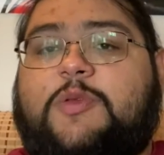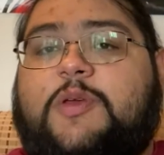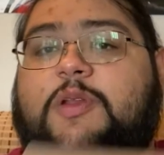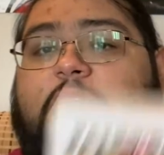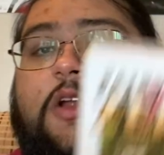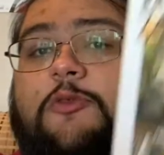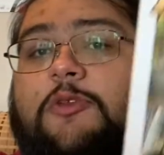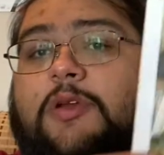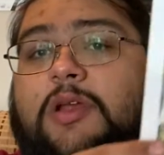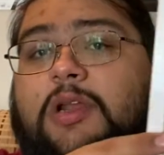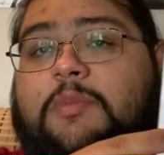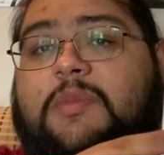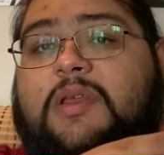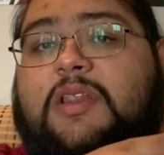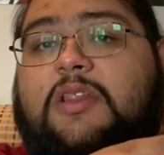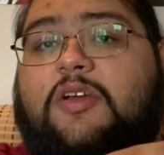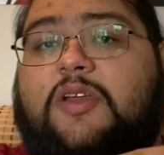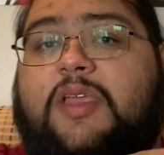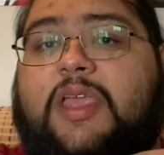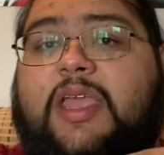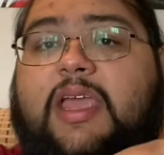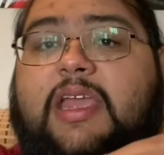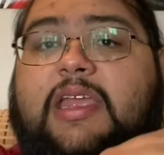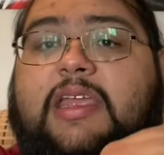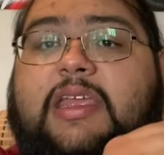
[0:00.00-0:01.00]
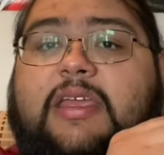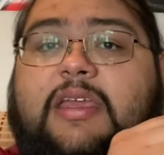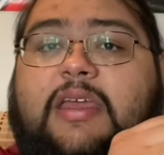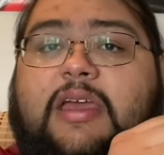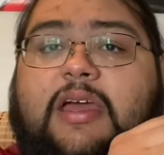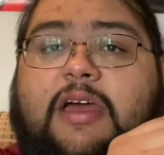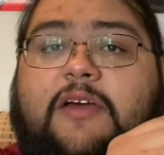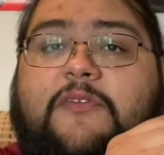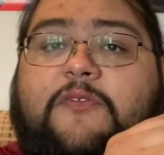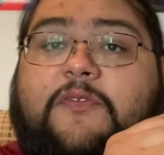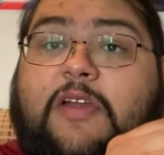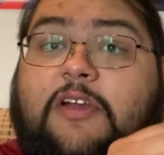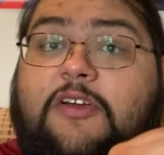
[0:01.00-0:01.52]
Today we're going to be looking
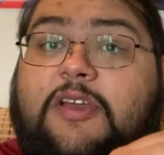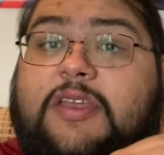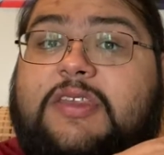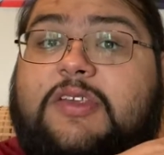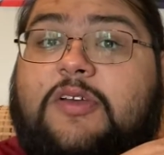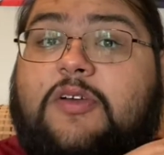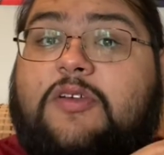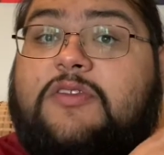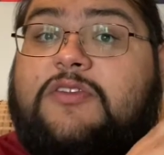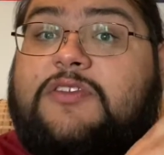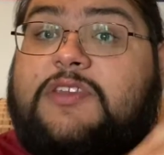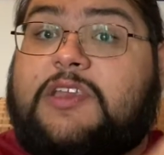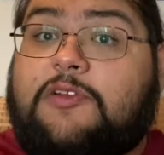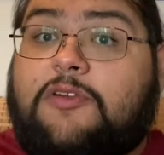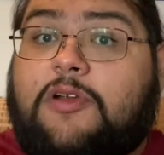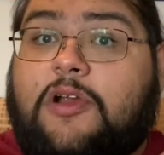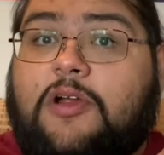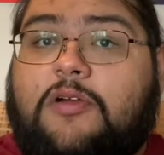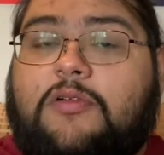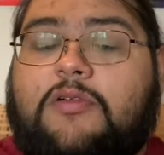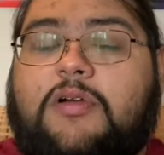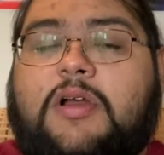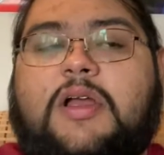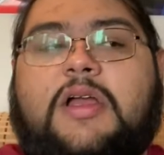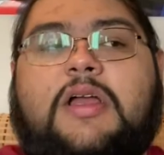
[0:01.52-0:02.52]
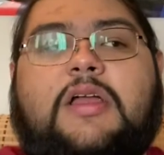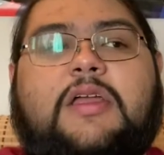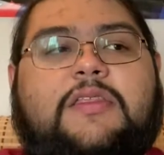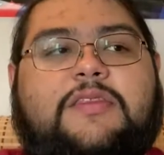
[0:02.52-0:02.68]
at Fairy Tail Zero.